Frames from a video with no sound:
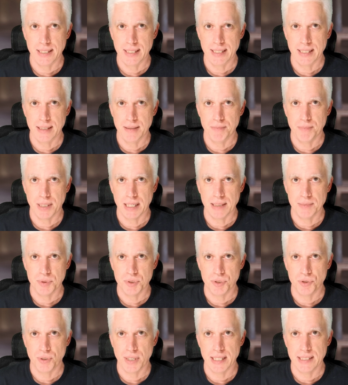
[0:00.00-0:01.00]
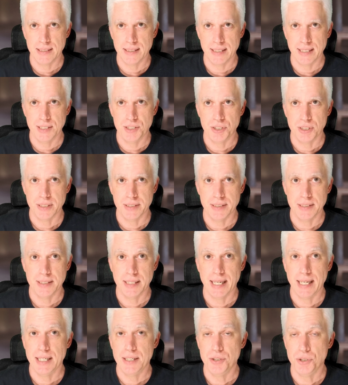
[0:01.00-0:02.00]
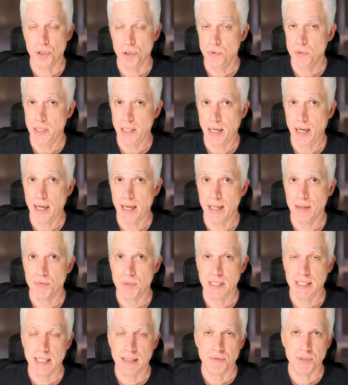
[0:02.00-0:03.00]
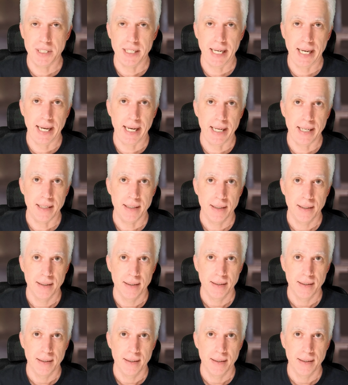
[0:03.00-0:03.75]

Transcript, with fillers: in Bible translations that you and I read every day.